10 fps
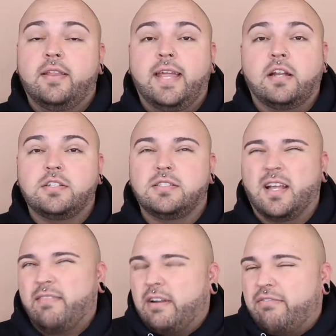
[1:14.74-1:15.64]
they are just
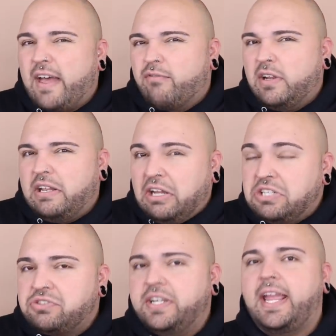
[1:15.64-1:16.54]
not a very fat friendly
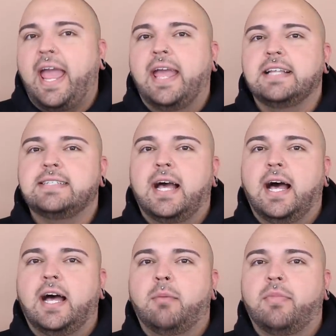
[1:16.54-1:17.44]
country and
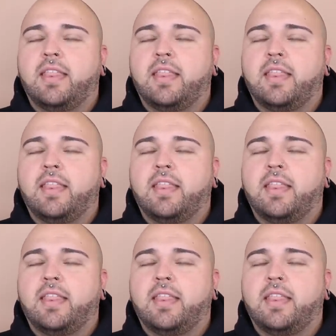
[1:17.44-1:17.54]
um,